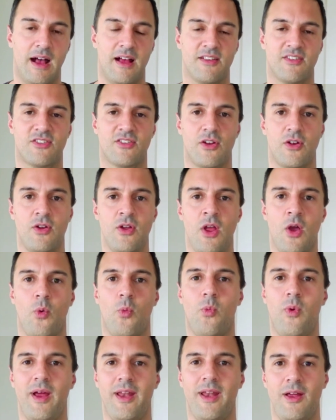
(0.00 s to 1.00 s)
So
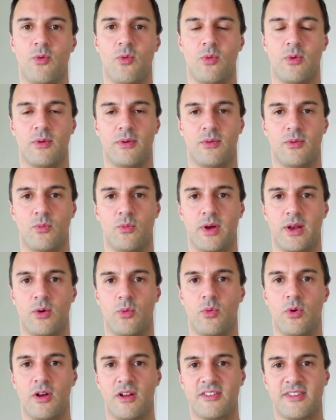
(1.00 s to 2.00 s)
when it
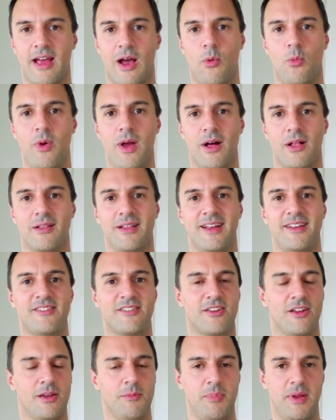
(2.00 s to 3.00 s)
works out well,
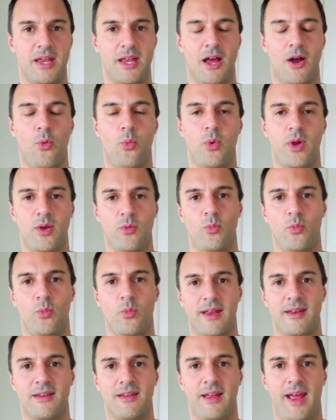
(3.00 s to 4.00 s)
it's going to be a
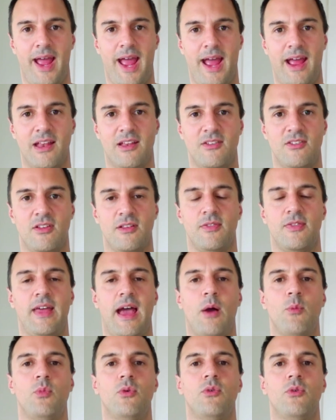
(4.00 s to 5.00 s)
win-win, and
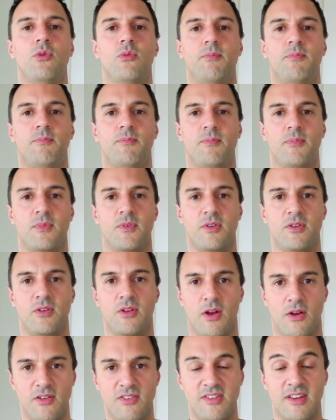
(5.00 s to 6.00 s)
that will
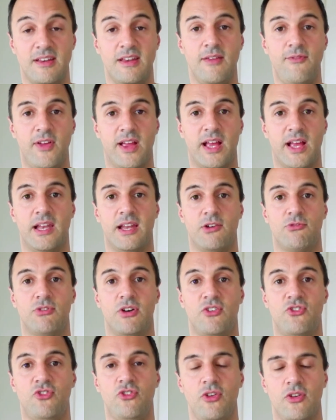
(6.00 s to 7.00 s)
significantly
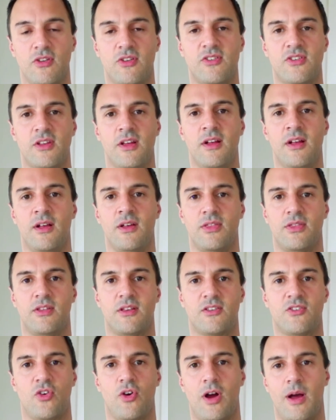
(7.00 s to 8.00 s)
reduce
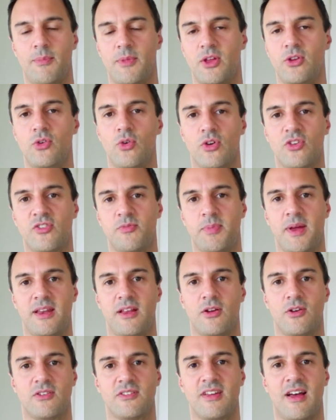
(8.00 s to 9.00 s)
the time that you're
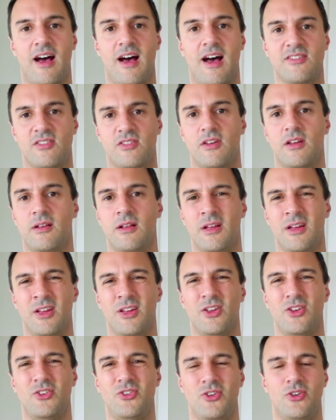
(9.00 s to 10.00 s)
spending on tasks that
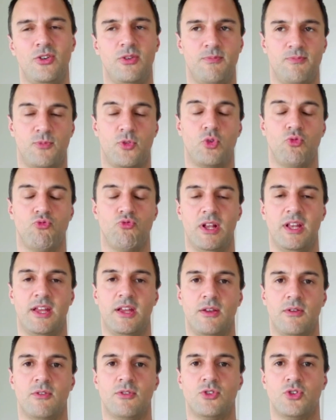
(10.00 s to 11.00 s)
you
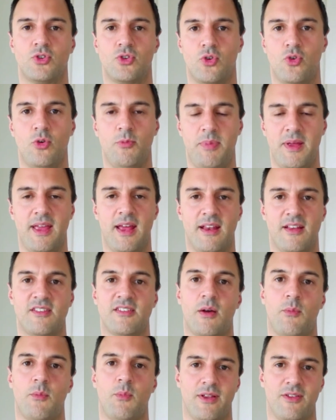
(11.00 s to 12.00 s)
really could be getting
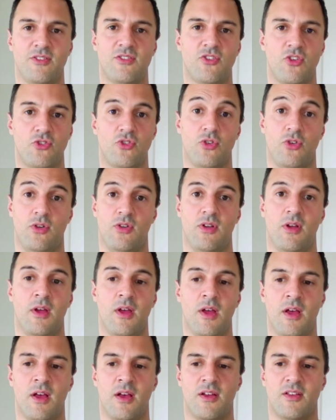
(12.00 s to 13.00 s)
someone else to do.
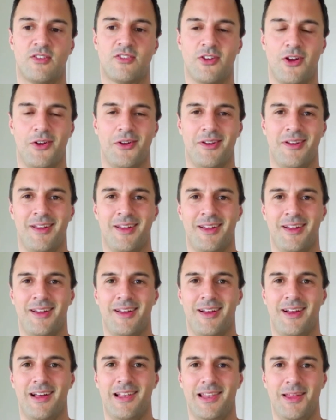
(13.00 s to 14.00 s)
So
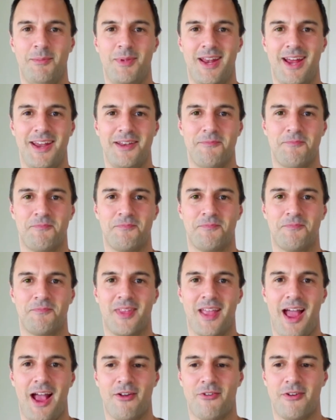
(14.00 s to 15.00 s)
eliminate,
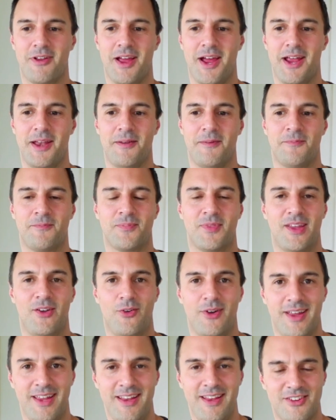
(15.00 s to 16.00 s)
aggregate,
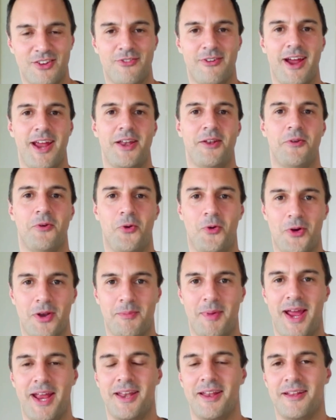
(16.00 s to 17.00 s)
integrate,
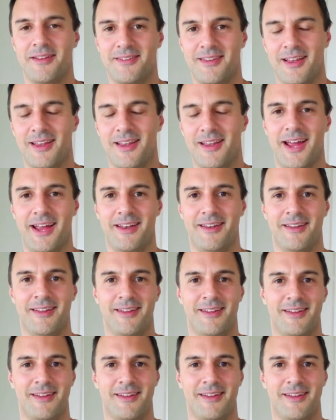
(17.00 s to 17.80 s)
automate, delegate.